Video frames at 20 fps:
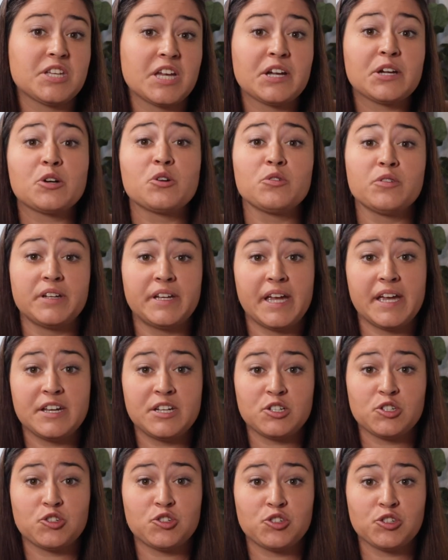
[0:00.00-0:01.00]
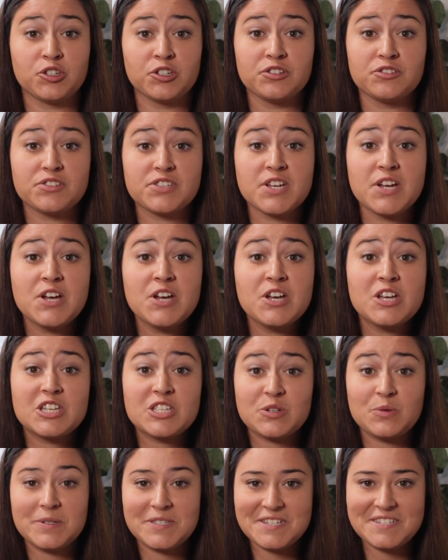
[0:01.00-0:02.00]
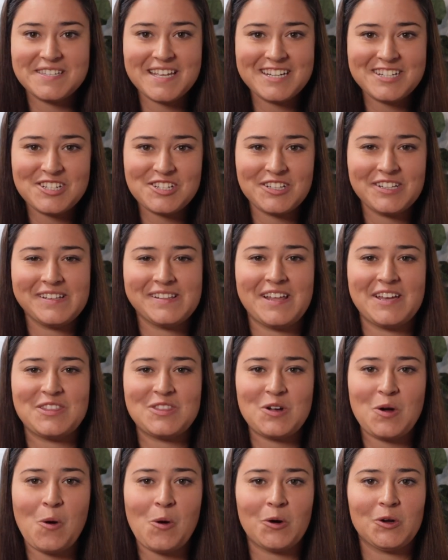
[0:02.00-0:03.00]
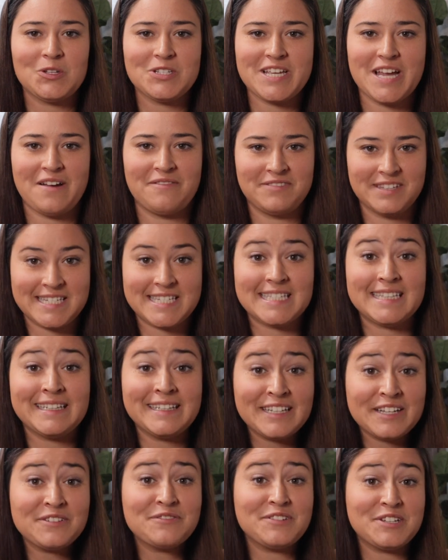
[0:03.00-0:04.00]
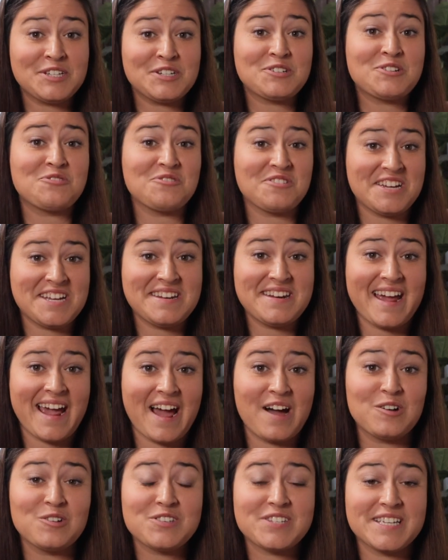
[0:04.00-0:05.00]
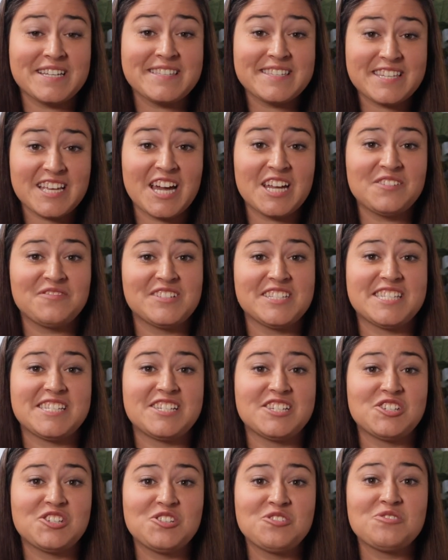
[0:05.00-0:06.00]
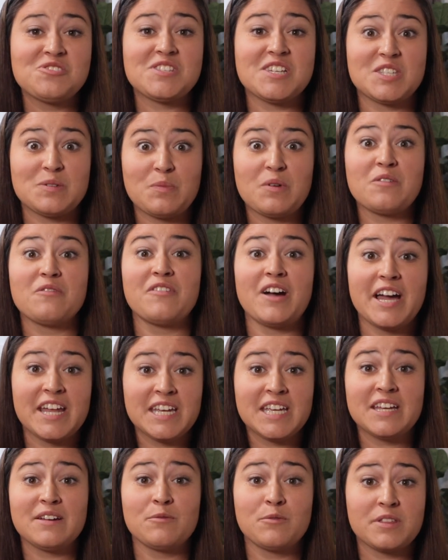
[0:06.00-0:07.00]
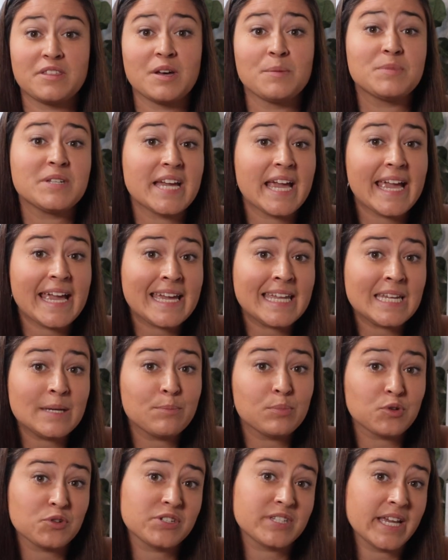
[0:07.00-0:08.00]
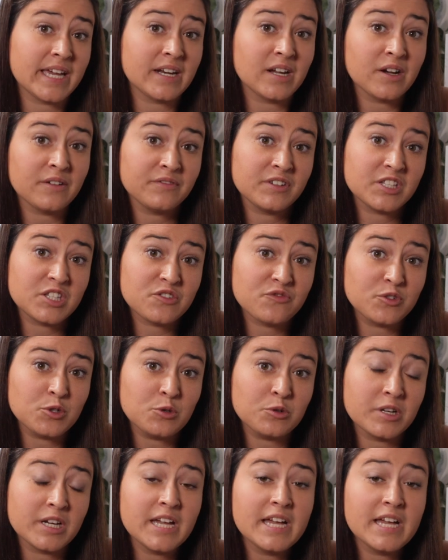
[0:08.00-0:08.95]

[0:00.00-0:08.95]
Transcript: and creating sugars. So it's essentially like the corals have this live-in greenhouse inside of its tissues that's providing it with up to eighty percent of its food.